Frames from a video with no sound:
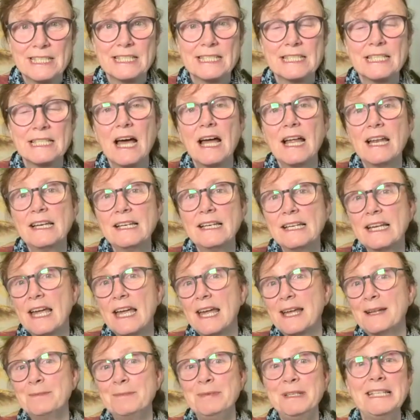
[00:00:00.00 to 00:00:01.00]
Done
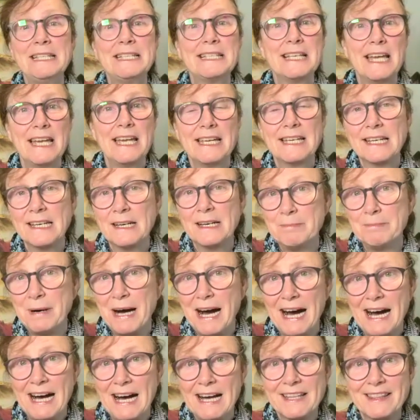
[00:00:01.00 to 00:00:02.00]
can be taking a
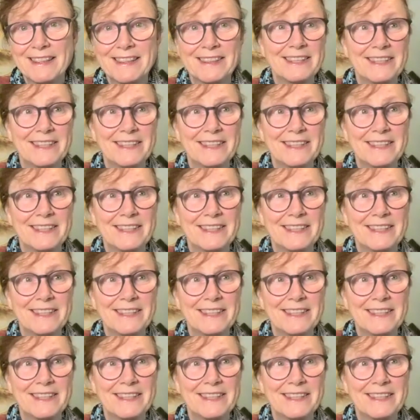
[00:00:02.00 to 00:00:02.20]
bath.